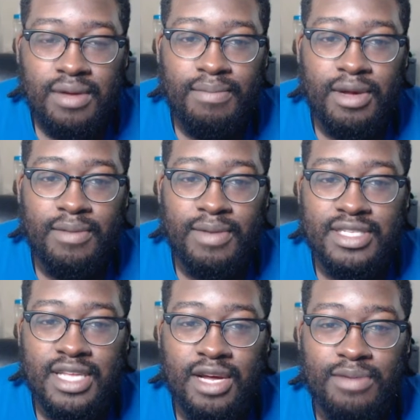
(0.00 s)
Buddy must
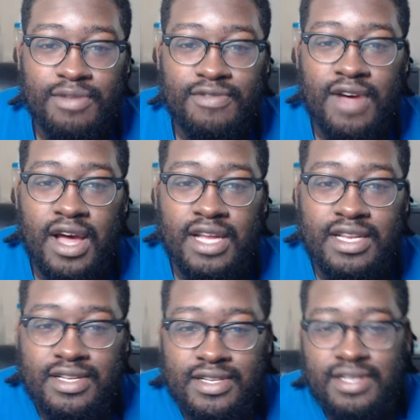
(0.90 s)
have helped him find
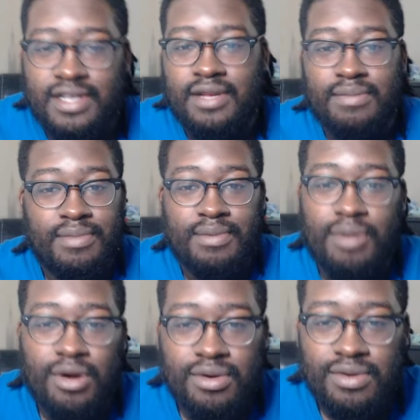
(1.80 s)
it. But
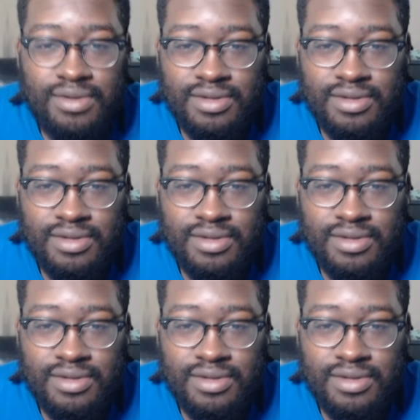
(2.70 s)
bro,